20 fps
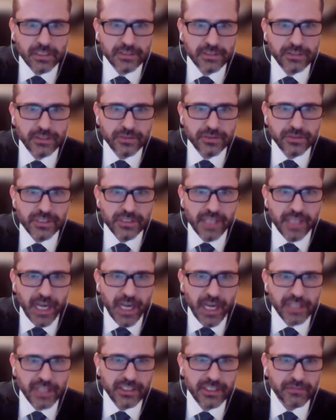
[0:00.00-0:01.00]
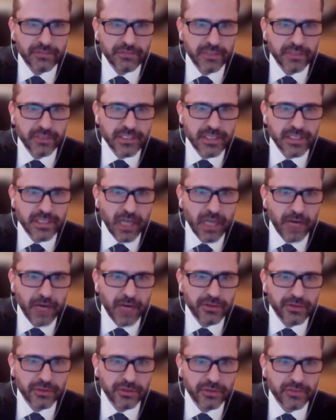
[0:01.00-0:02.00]
Did you see any difference how
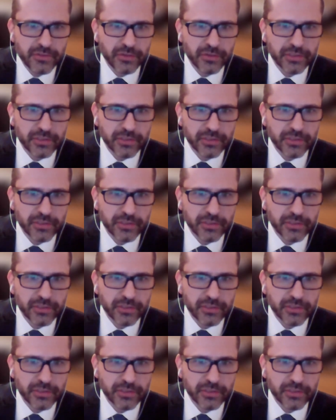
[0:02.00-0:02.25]
useful